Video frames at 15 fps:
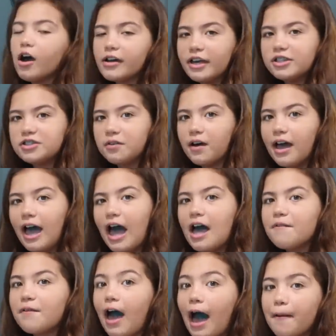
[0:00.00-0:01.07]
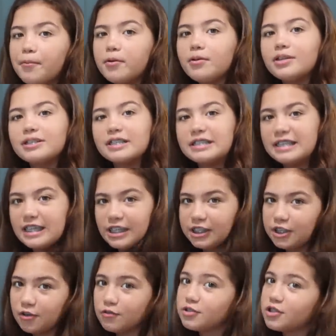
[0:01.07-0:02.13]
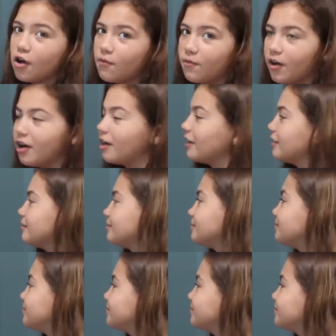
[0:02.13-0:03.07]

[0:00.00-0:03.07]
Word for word: Okay, so I have Applebee's and DQ so far.